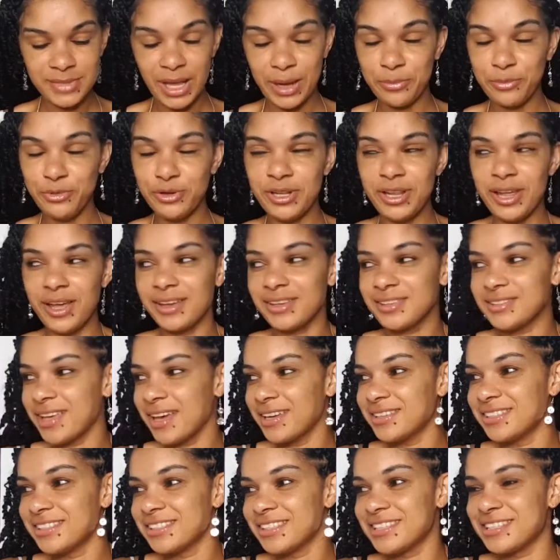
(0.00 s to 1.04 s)
I'm really
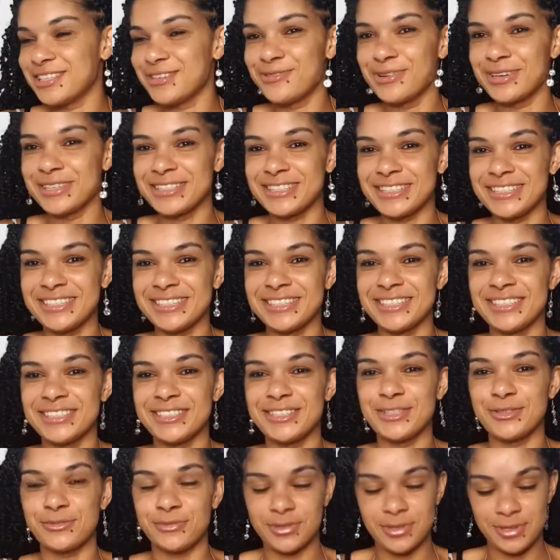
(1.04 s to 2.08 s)
excited to see what's in this
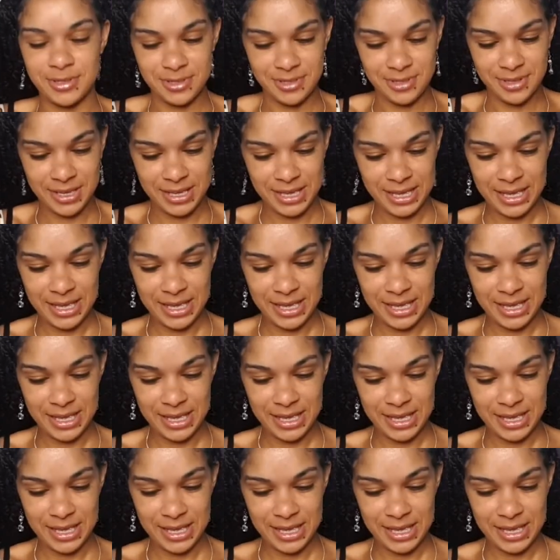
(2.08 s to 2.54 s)
one.